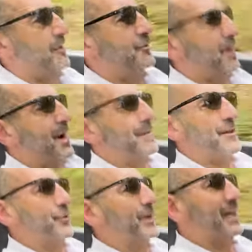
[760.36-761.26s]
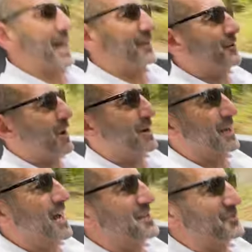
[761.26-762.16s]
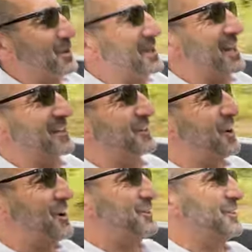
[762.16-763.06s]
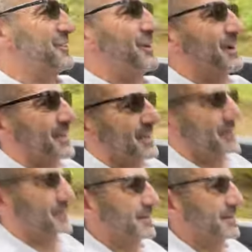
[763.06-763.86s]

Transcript: Sorry I'm not doing a lot of talking. I just want to let the car do the talking.